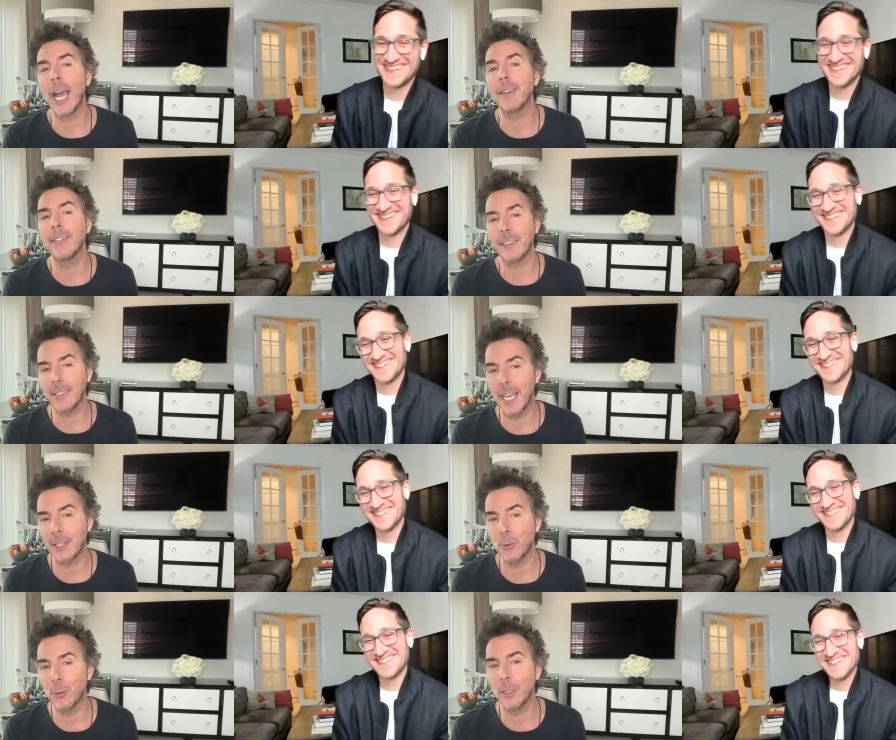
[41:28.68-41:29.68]
Speaker 1: as an
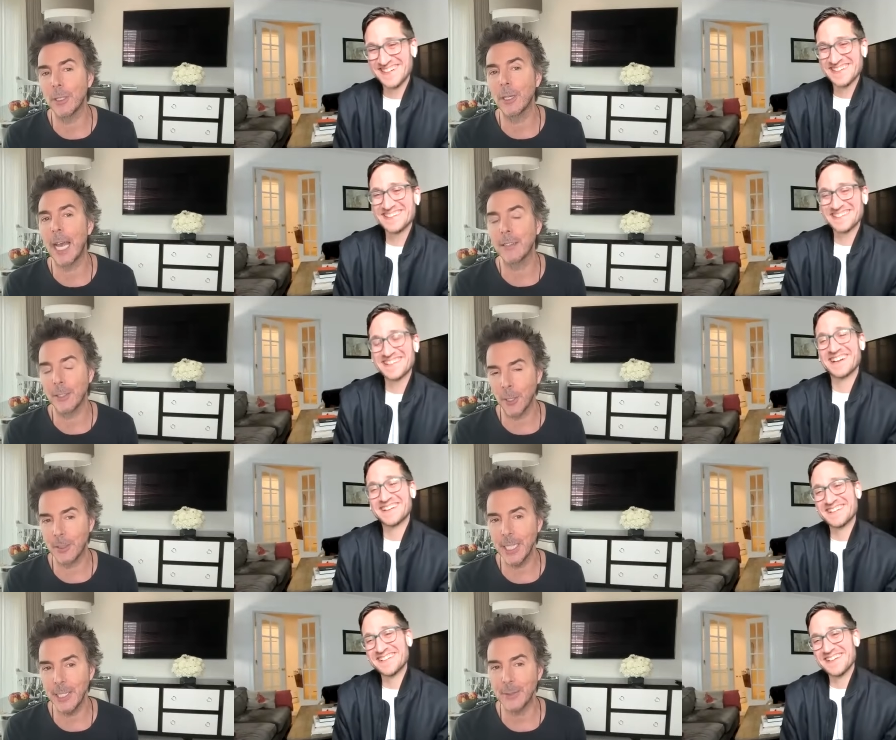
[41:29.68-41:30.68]
intellectual and an yeah.
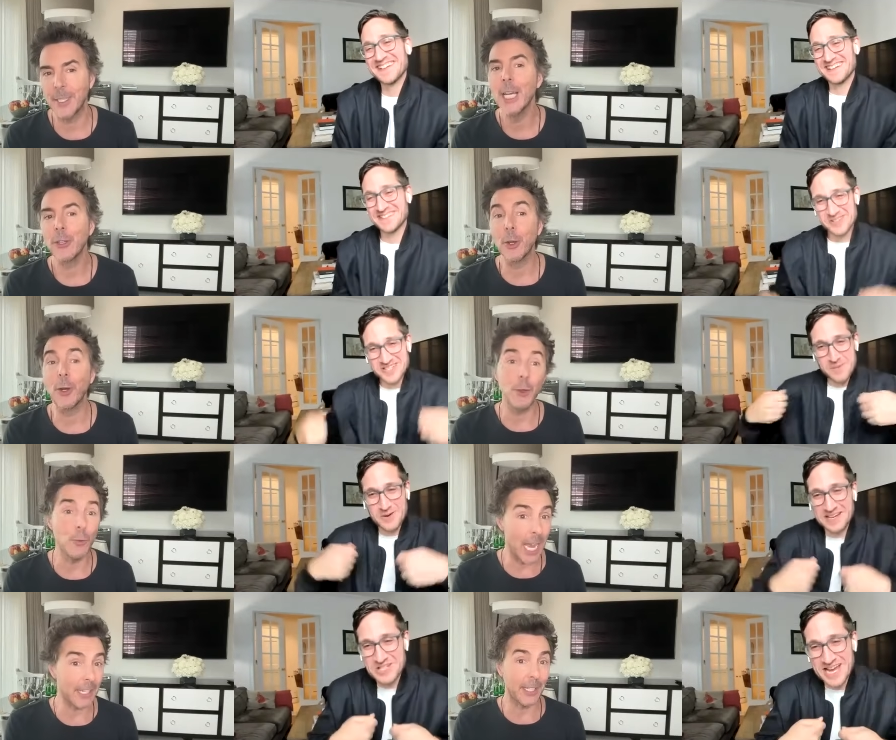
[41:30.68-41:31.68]
artiste your so
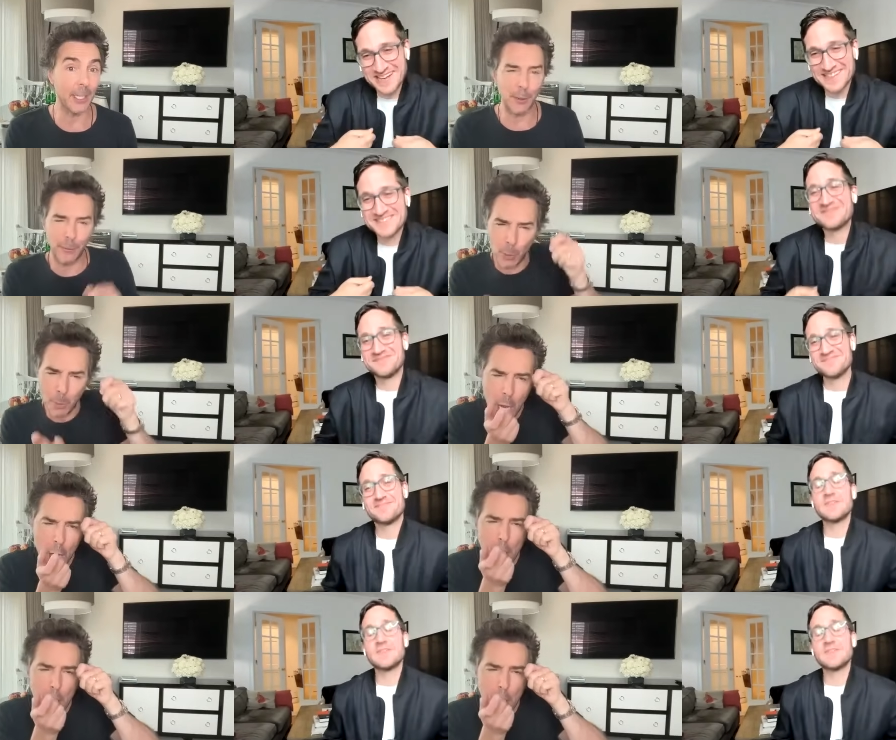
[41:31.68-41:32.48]
smoking jacket me,